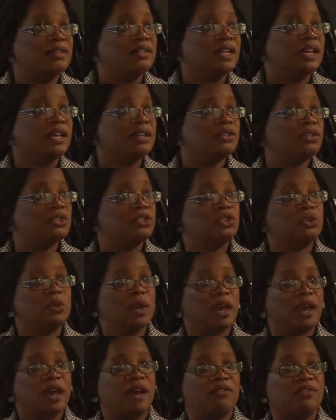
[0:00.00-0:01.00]
tends to
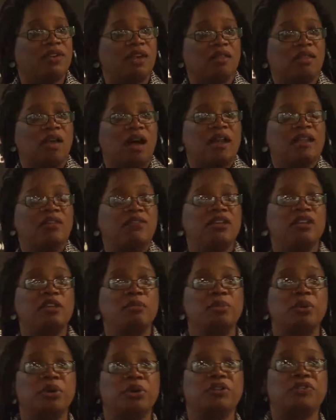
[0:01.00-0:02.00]
have a lot of
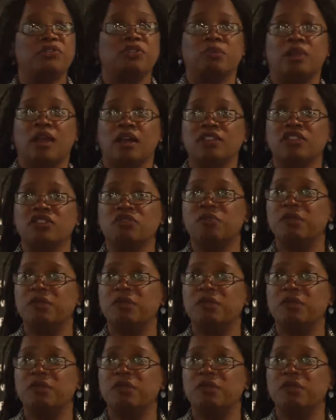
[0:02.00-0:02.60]
input from lots of